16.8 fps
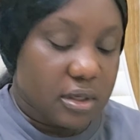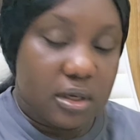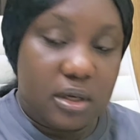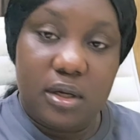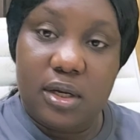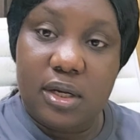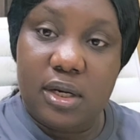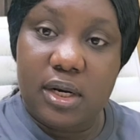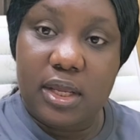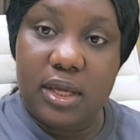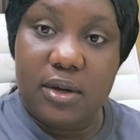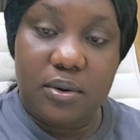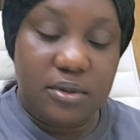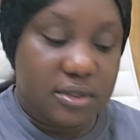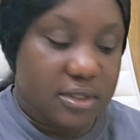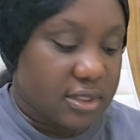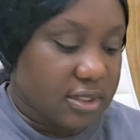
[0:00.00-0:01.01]
click on
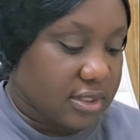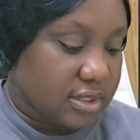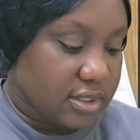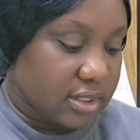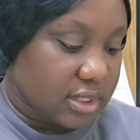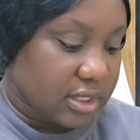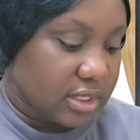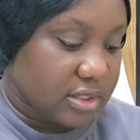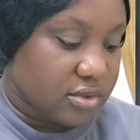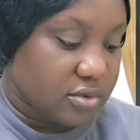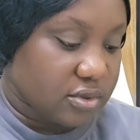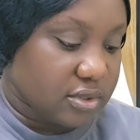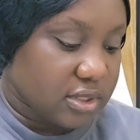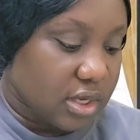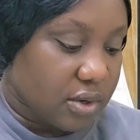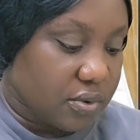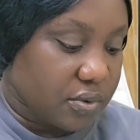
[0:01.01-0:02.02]
this little
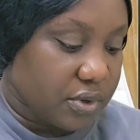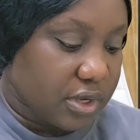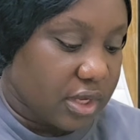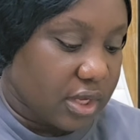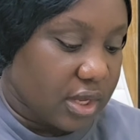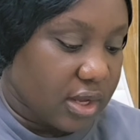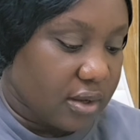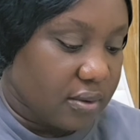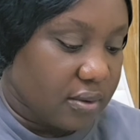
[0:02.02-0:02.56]
circle here